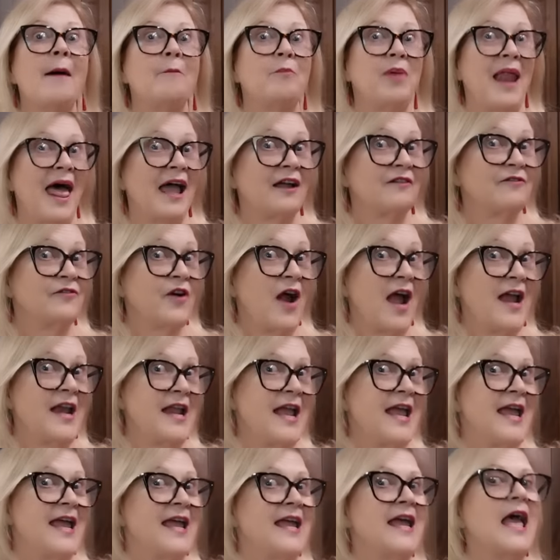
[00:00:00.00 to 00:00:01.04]
Black
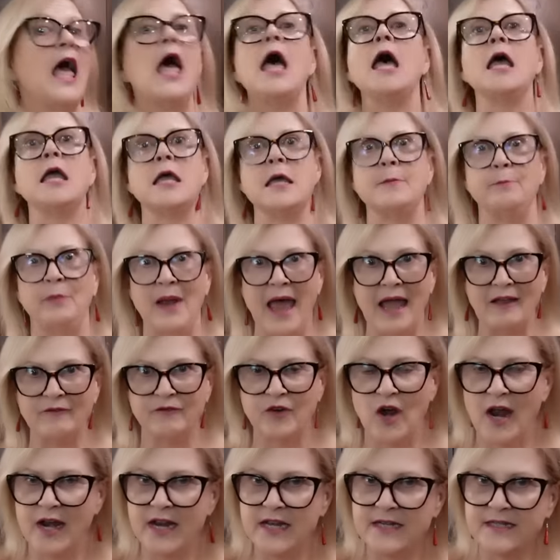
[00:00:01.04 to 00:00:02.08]
Friday. Black
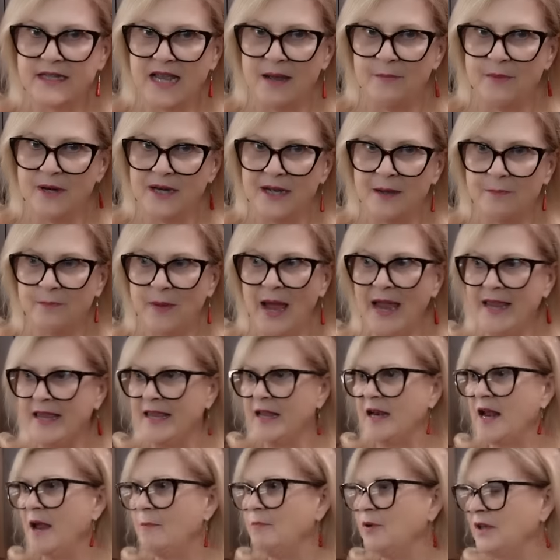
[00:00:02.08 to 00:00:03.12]
Friday's coming up. I
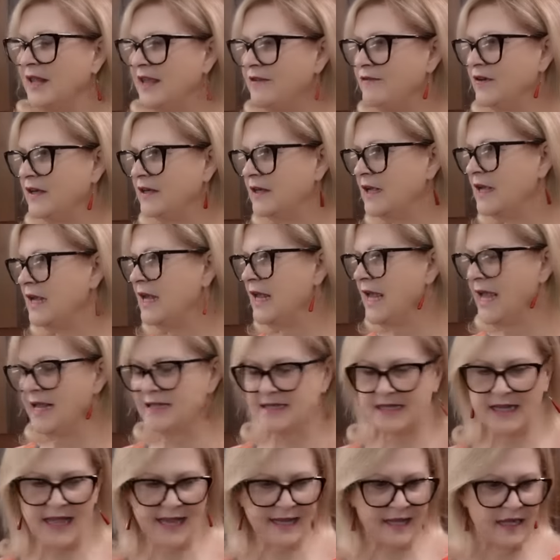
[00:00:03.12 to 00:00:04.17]
cannot believe it.
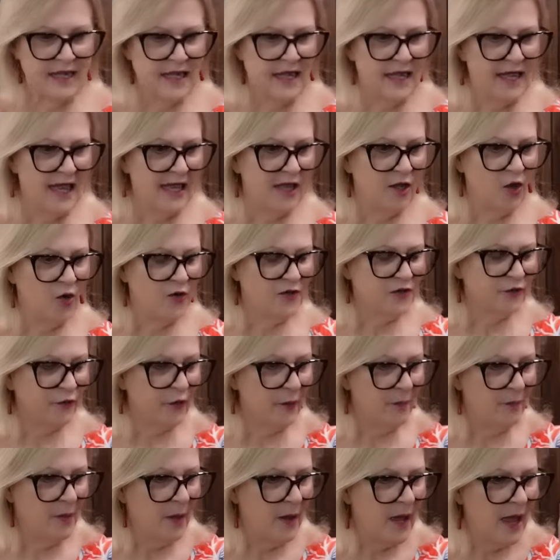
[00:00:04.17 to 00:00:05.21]
It's like, it goes
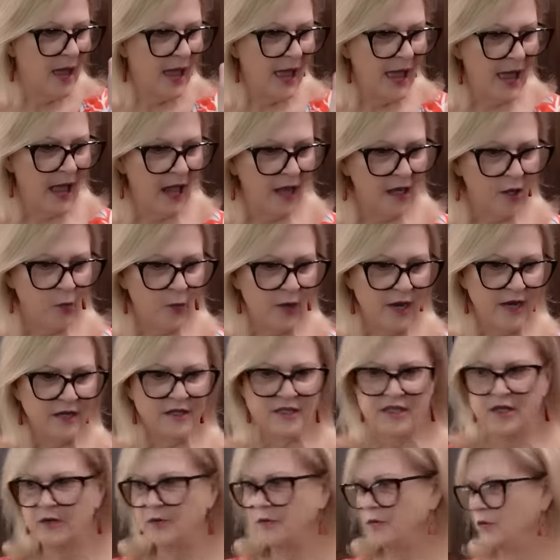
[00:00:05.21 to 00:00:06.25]
from
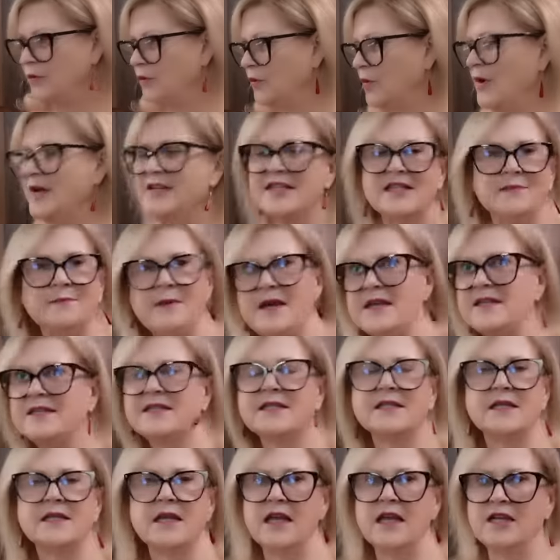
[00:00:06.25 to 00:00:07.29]
Halloween to
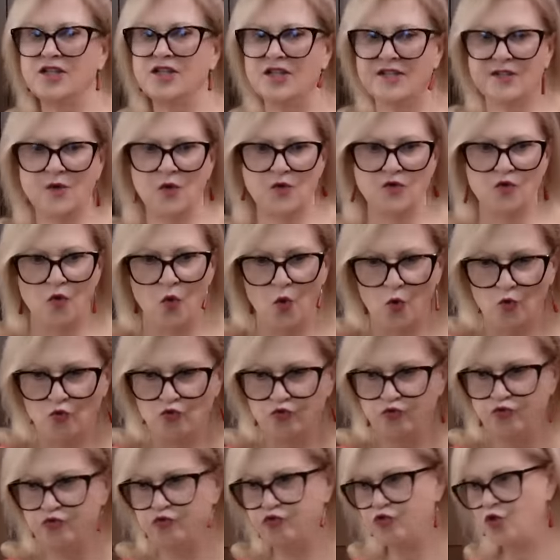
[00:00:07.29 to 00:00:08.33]
Christmas. It just goes
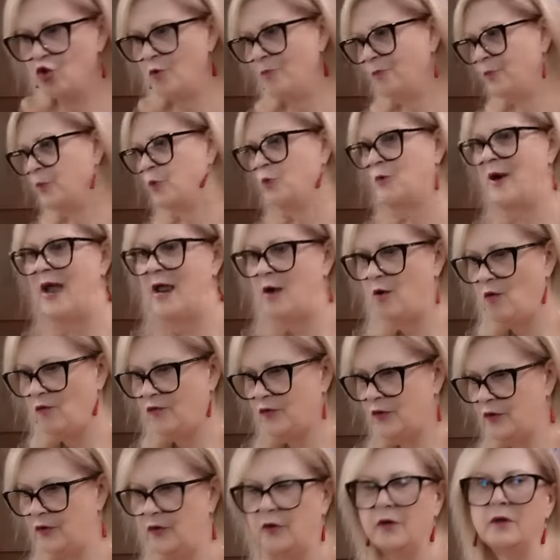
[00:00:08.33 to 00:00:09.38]
whoop, right
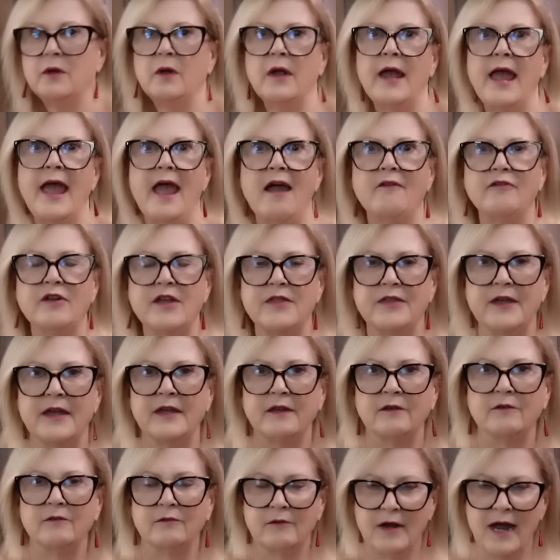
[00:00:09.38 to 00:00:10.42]
over
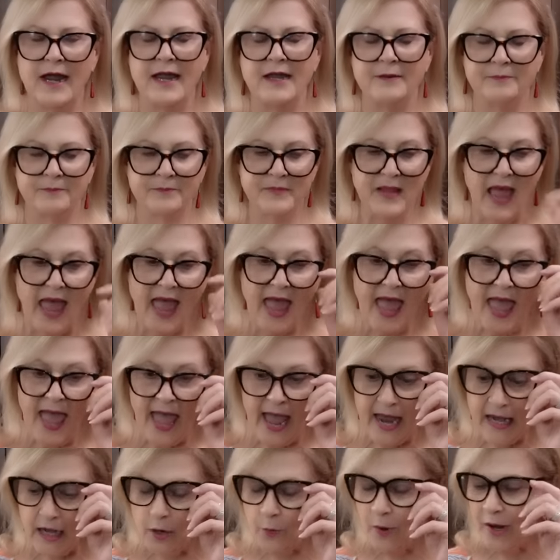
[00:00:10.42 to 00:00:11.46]
everything, right?
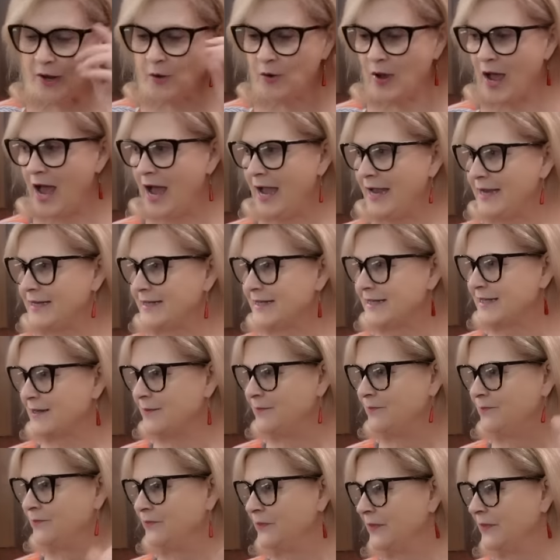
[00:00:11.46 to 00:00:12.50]
Anyway, you guys,
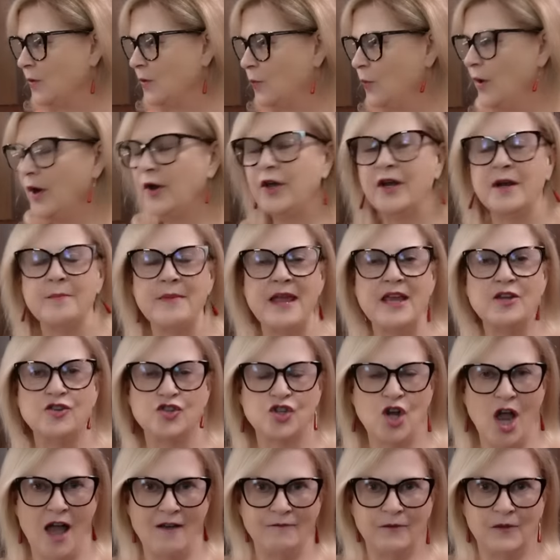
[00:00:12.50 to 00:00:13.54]
we're gonna make
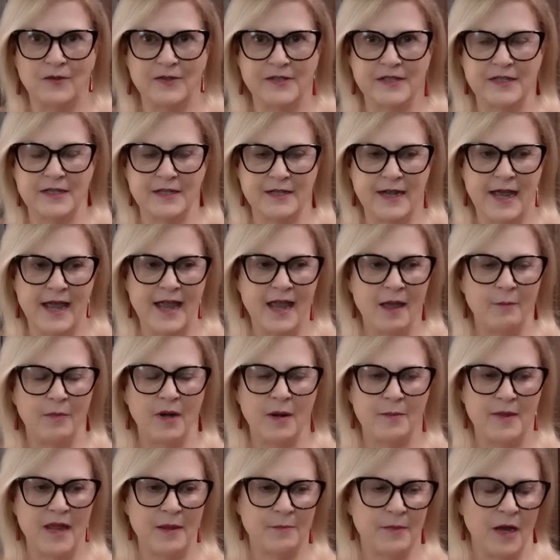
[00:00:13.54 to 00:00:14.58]
chaffles today. I'm
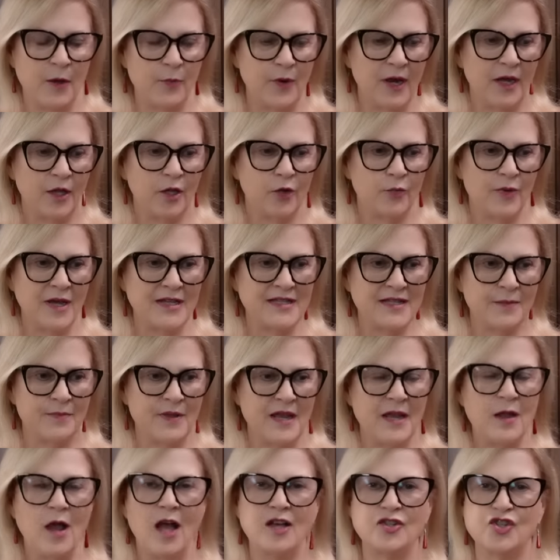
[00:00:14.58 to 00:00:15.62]
gonna make my regular
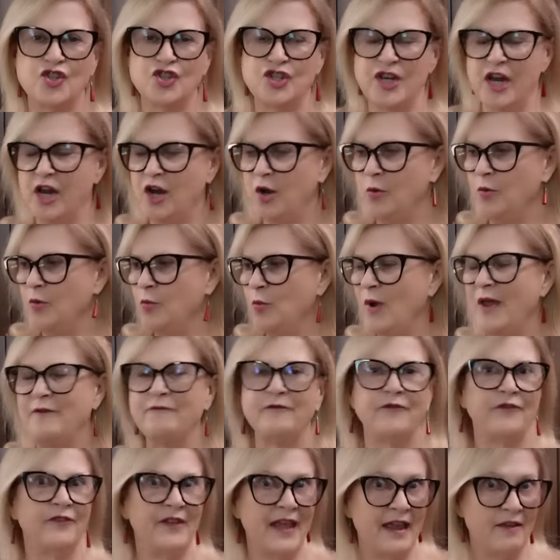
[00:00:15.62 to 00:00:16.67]
recipe. I'll share what
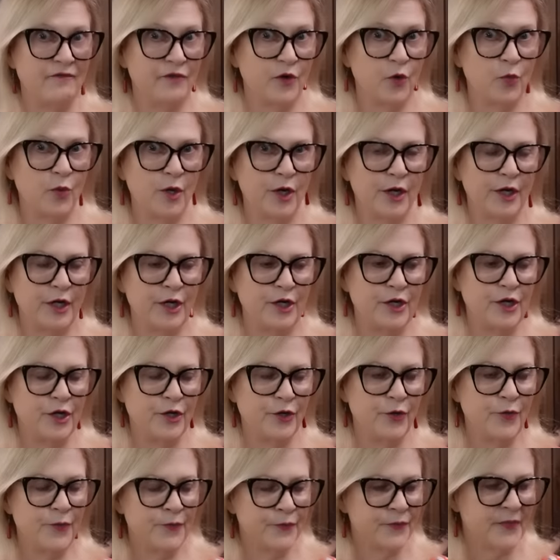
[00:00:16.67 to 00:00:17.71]
flavor we're gonna
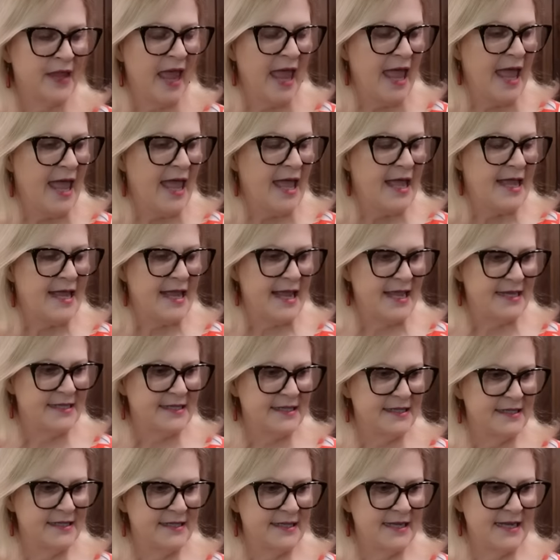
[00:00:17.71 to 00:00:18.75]
do.
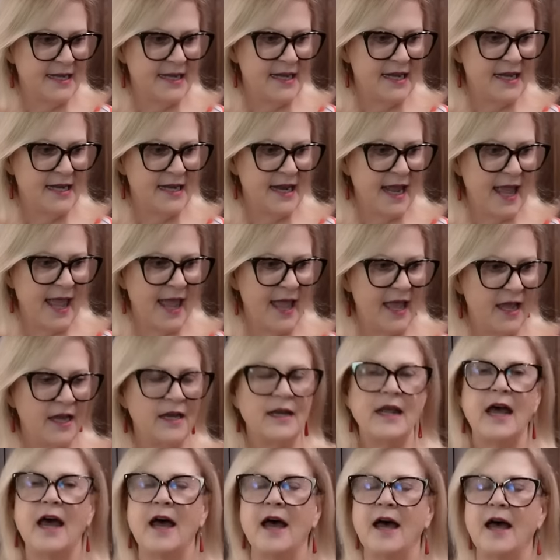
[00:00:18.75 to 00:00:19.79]
Yes, indeed.
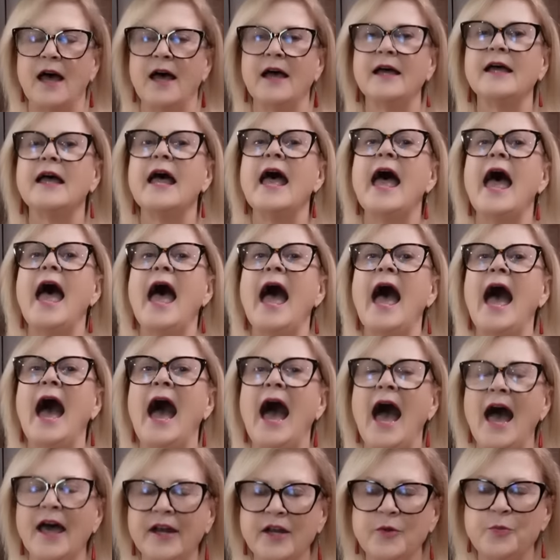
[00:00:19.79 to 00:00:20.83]
And
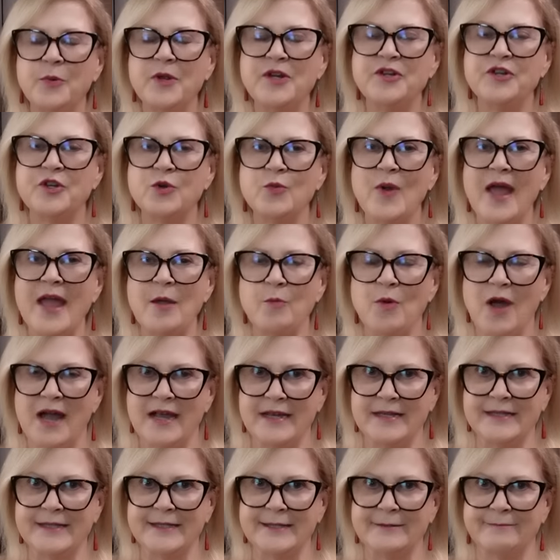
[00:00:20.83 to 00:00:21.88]
how did we do
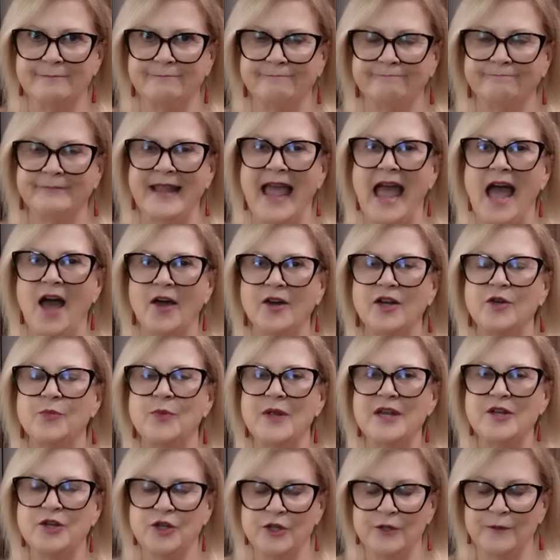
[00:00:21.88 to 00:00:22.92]
weight-wise? How did
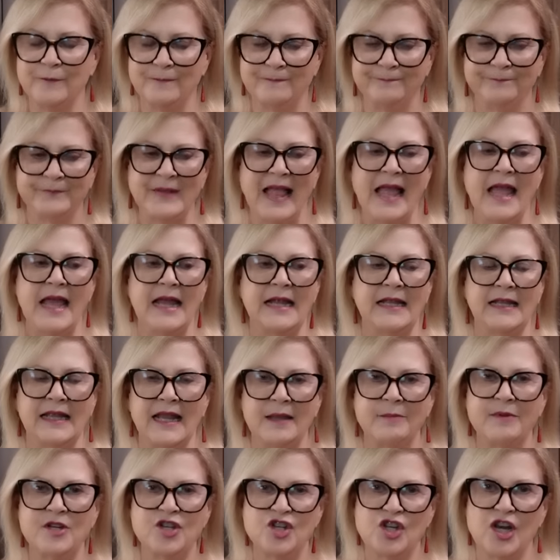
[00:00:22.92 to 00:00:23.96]
we do?
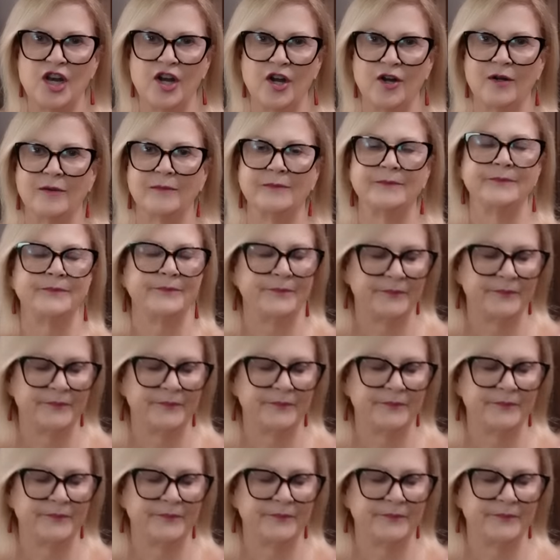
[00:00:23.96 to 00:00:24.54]
Let me share.